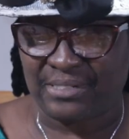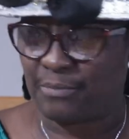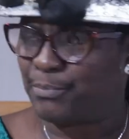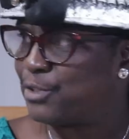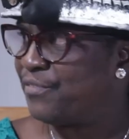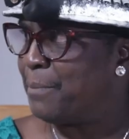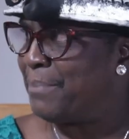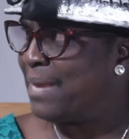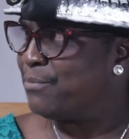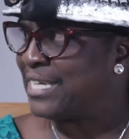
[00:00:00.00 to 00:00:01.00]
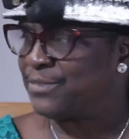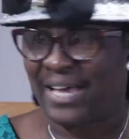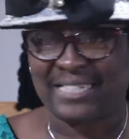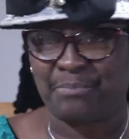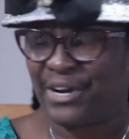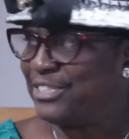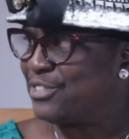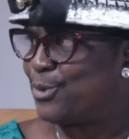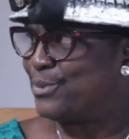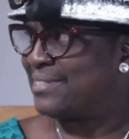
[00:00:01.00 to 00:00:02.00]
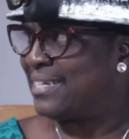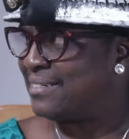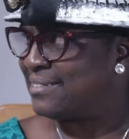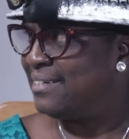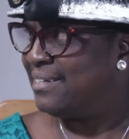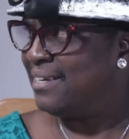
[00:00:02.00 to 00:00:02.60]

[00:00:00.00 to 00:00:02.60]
principles of the Bible as far as marriage is concerned.